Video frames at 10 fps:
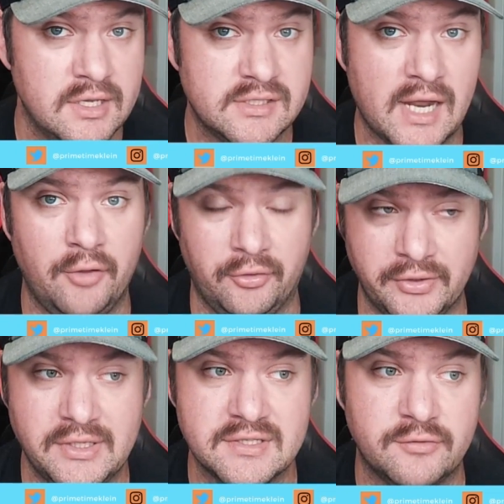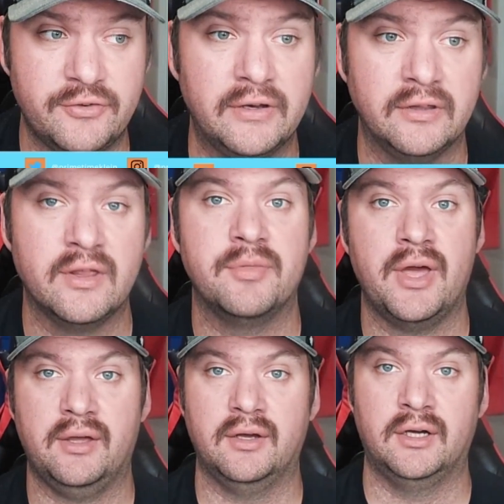to how the league is defending them.
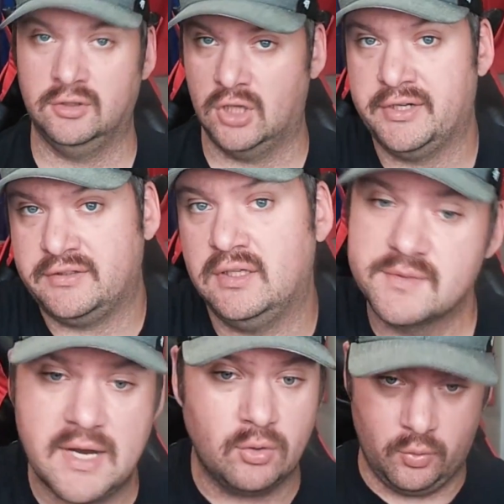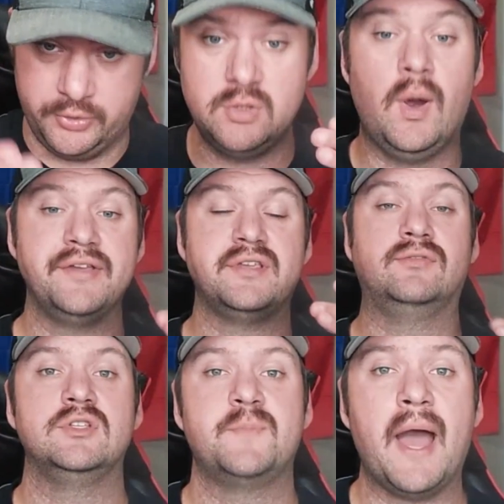They a lot of teams now going two high
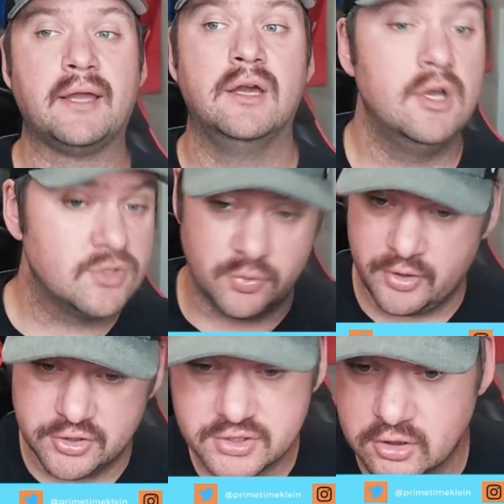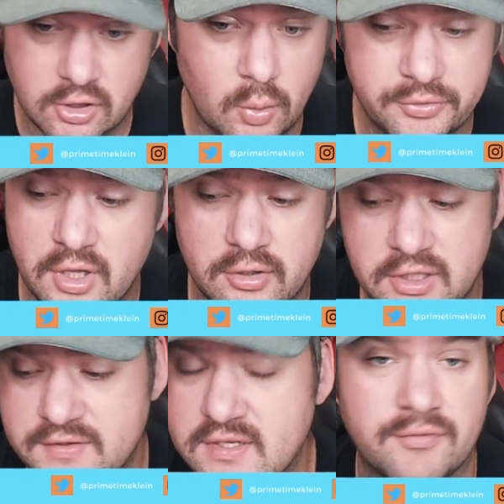safeties back, so they're just going to go with the
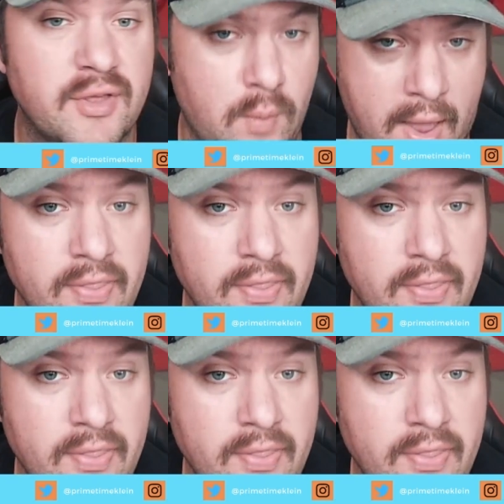underneath stuff. They ran the